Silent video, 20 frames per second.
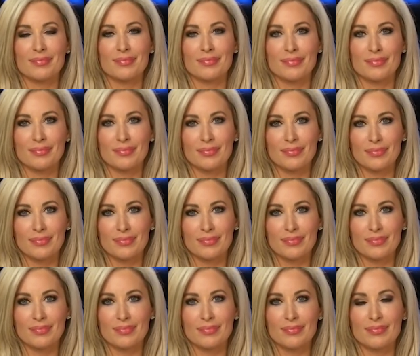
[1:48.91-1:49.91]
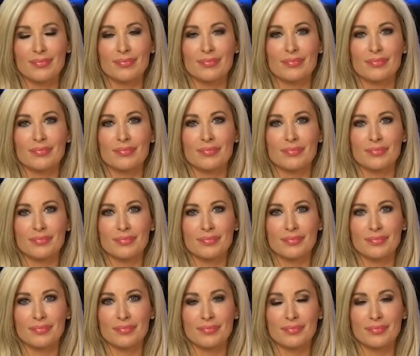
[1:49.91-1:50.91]

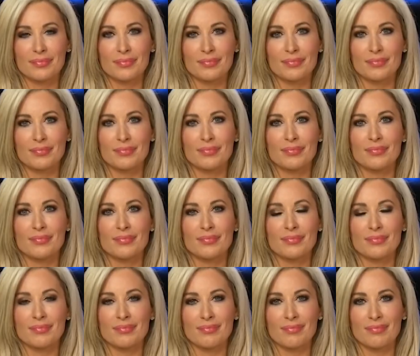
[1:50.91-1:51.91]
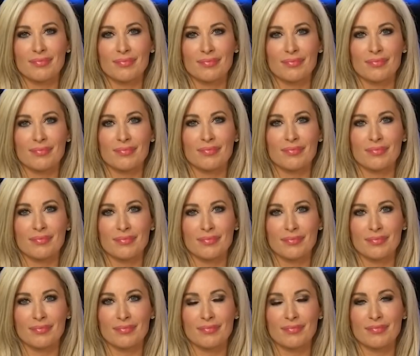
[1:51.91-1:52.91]

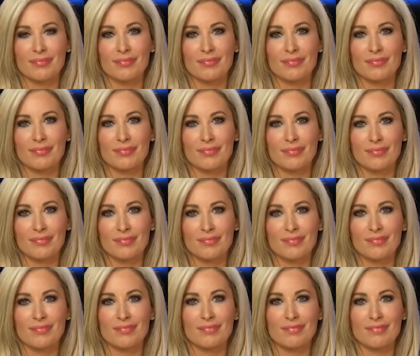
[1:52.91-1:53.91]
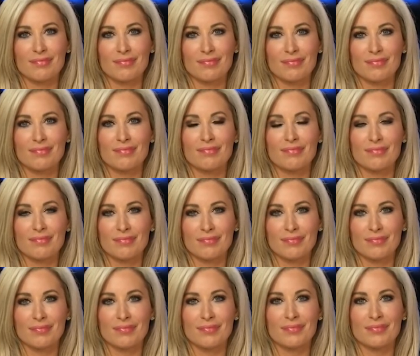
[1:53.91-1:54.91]

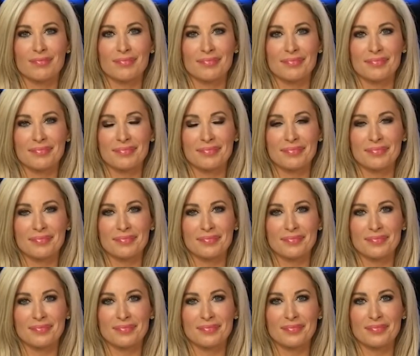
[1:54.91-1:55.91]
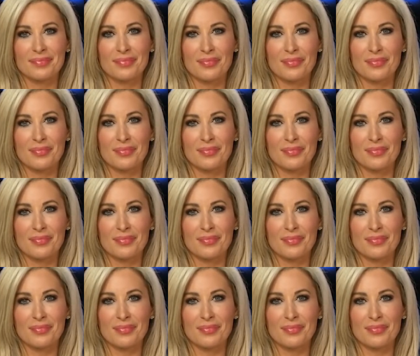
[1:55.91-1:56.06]
The person shown says nothing.